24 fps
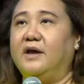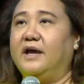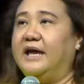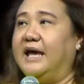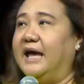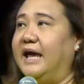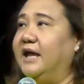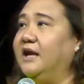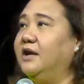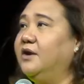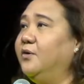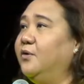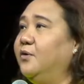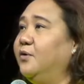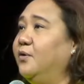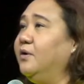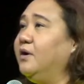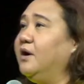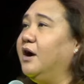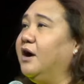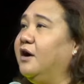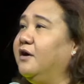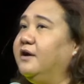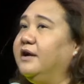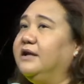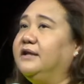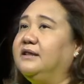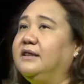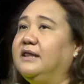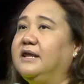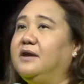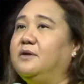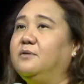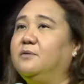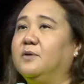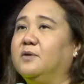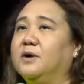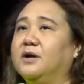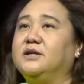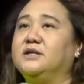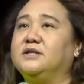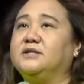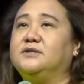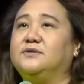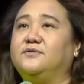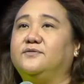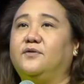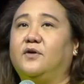Okay, and who currently
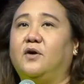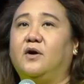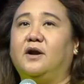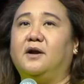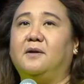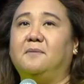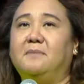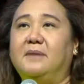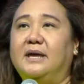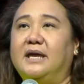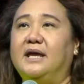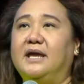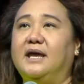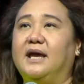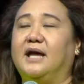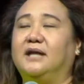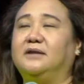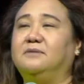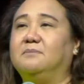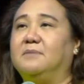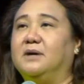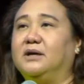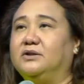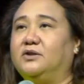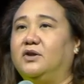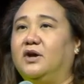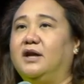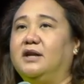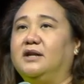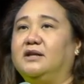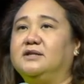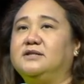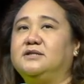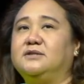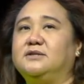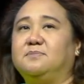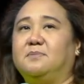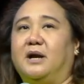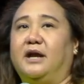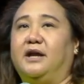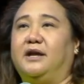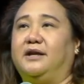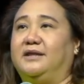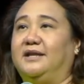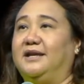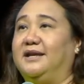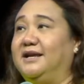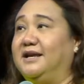works for me at
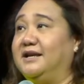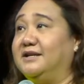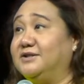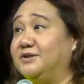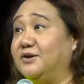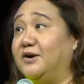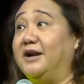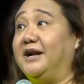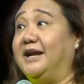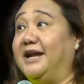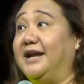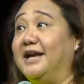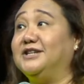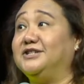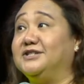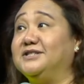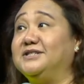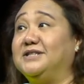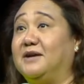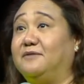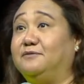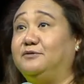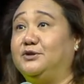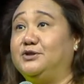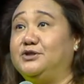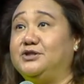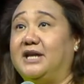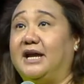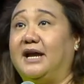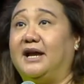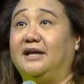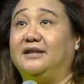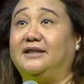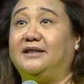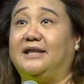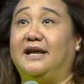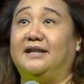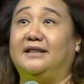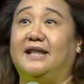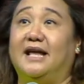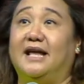McDonald's Marketing? Sorry, I just have to check